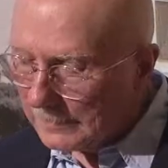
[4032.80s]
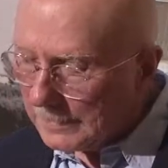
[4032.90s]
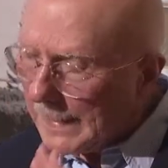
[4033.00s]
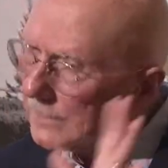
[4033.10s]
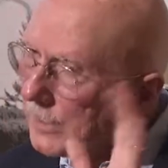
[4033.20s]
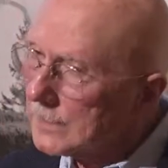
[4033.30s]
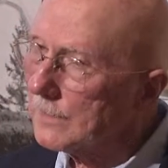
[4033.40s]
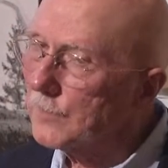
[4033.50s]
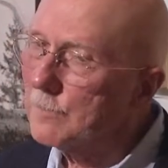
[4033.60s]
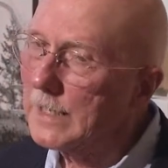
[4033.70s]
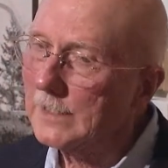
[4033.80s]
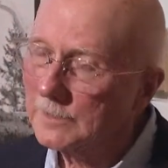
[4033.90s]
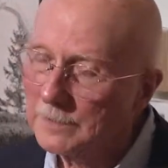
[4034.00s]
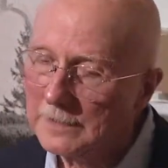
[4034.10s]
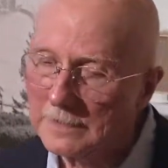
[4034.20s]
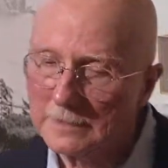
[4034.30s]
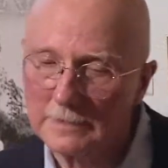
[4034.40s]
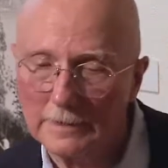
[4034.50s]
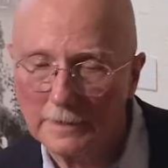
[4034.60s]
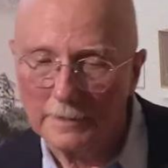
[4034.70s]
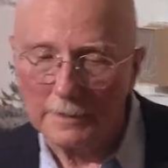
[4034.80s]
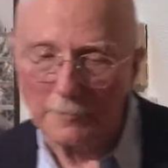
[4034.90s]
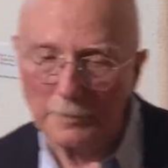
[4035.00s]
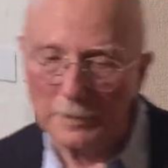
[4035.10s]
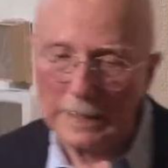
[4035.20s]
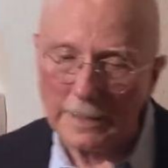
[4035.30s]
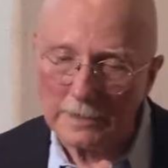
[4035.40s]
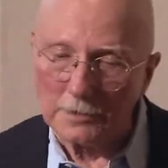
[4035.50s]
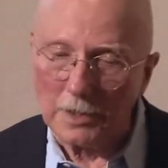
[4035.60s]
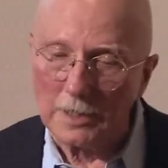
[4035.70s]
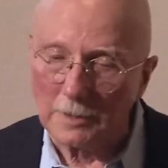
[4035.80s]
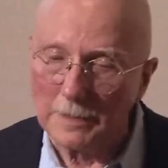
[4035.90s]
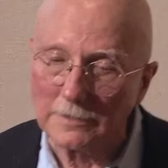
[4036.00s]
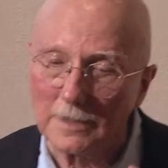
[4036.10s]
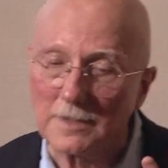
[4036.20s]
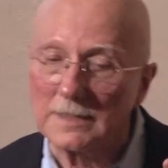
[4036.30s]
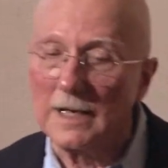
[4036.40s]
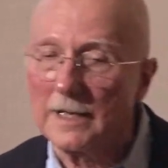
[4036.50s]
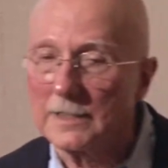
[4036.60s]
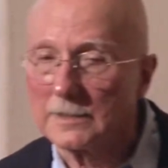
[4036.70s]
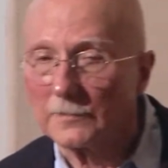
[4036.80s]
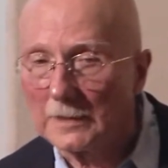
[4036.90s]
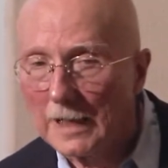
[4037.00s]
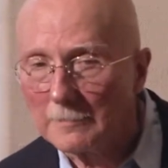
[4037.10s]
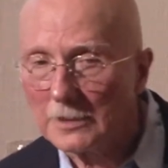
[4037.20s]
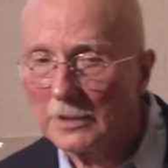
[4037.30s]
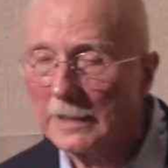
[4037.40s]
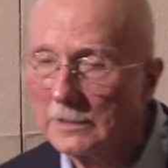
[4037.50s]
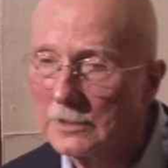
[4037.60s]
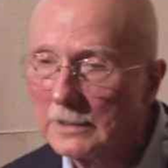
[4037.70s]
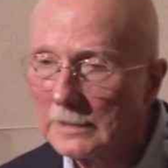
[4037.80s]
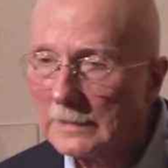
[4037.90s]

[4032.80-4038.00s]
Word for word: to take just a few minutes because, you know, when I talk about the science of climate change,